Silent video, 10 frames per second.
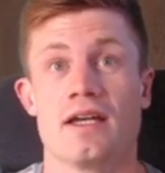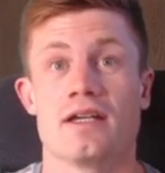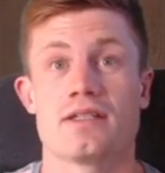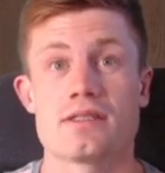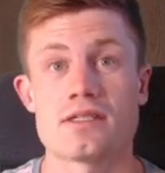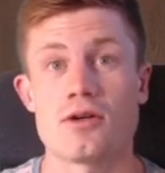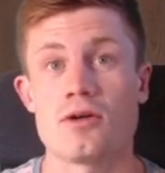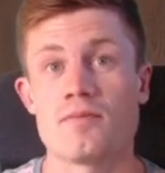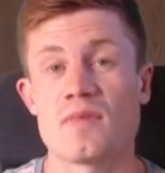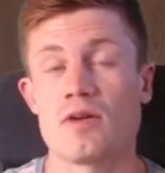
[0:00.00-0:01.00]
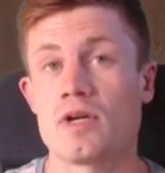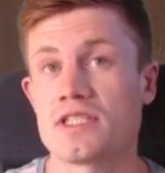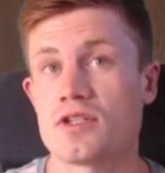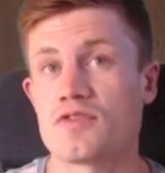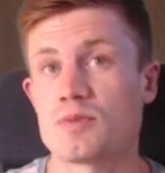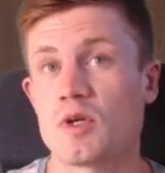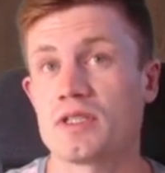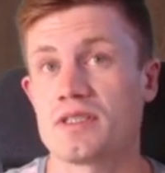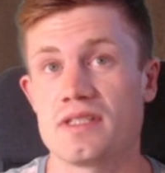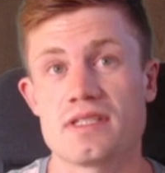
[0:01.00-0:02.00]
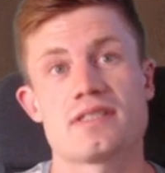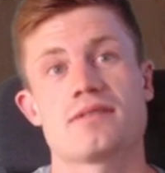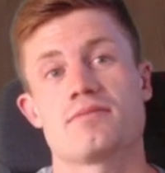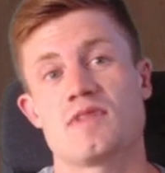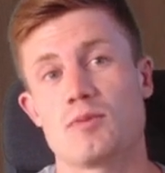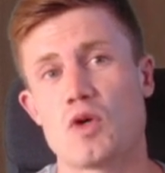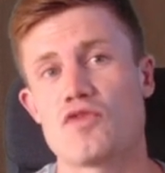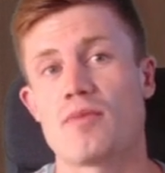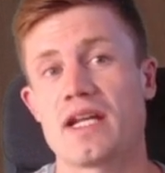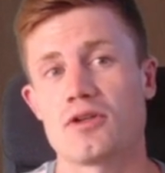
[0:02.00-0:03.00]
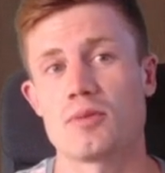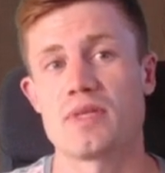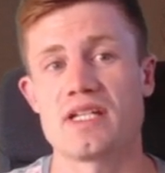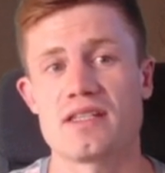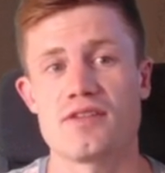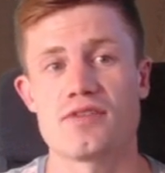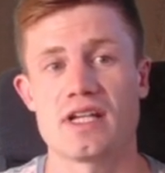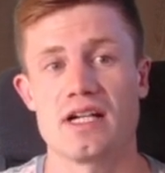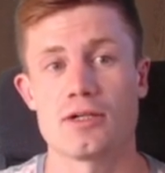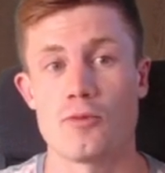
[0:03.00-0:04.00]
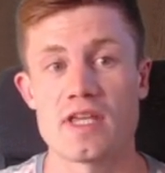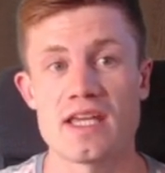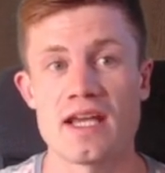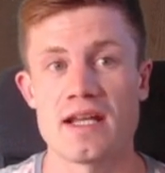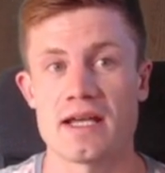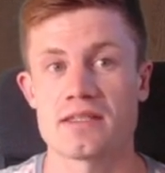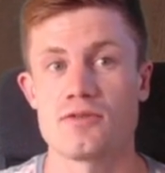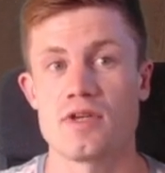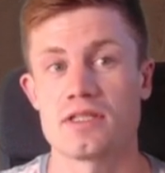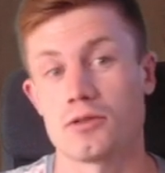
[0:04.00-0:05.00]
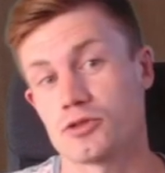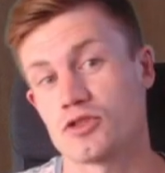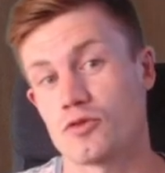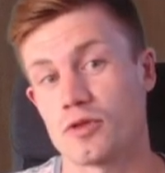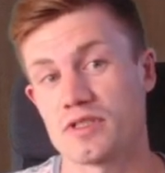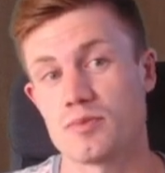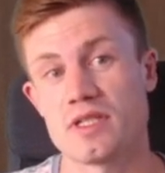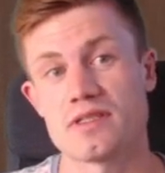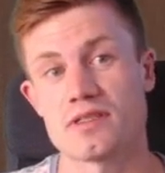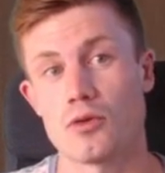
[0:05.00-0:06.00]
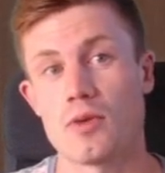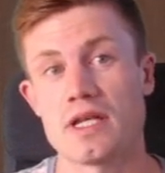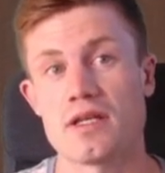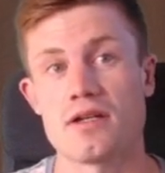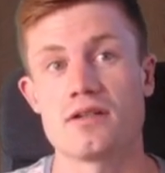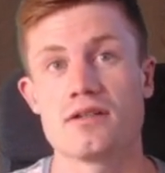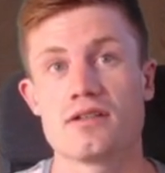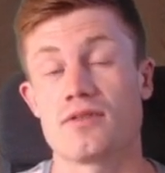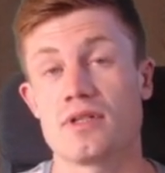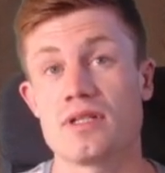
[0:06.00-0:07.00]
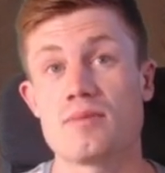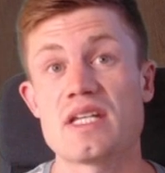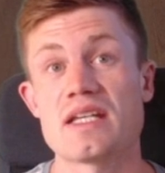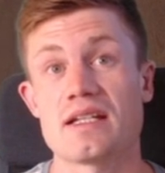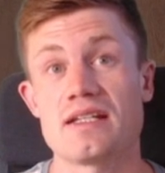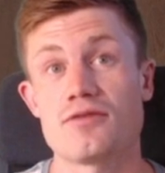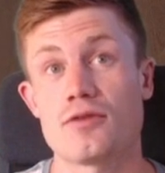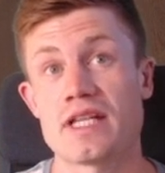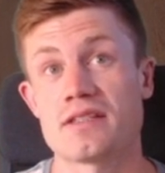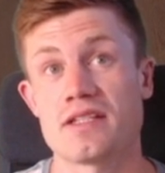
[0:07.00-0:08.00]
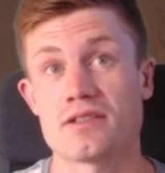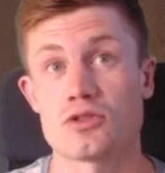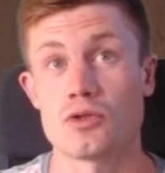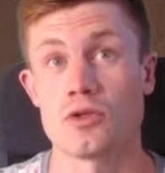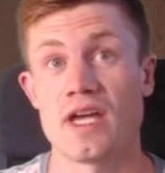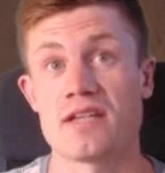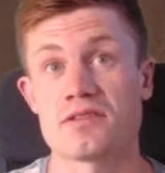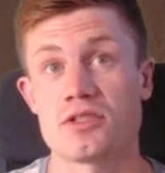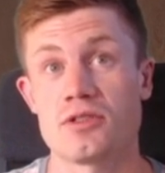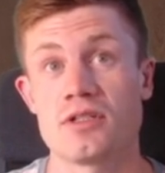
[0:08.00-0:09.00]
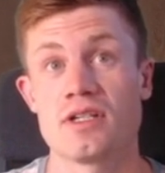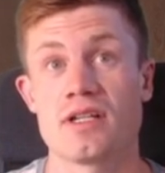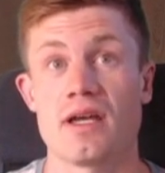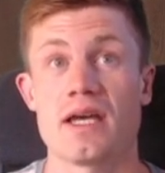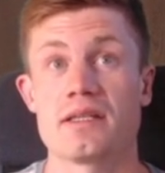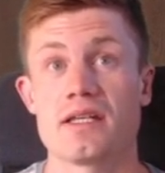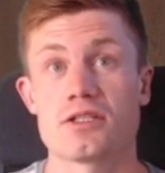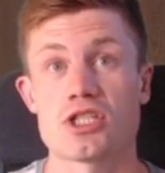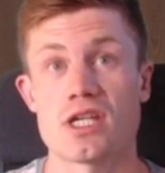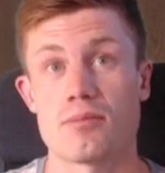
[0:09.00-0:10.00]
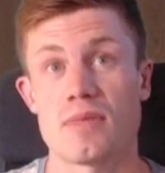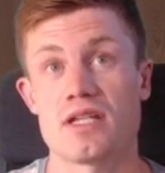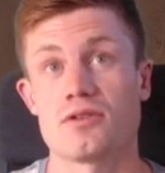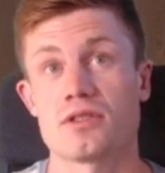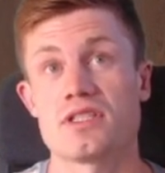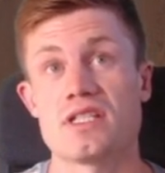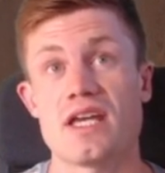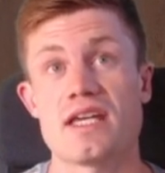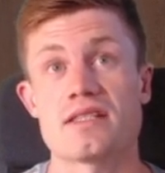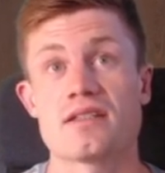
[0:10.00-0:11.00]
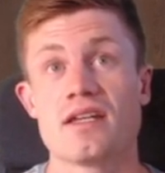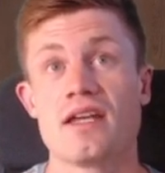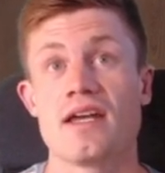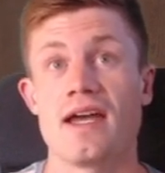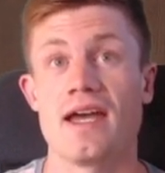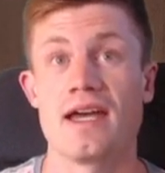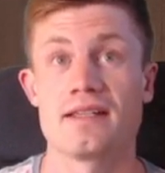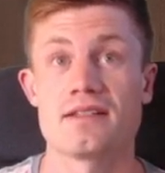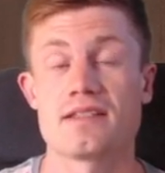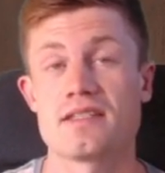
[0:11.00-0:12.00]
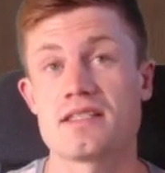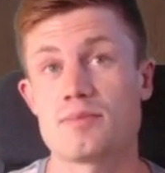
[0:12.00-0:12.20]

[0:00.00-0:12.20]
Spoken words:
So once you have spotted this, the move might not be that difficult. We can activate our strongest piece, the queen here, immediately threatening to enter and then checkmate on d8. And since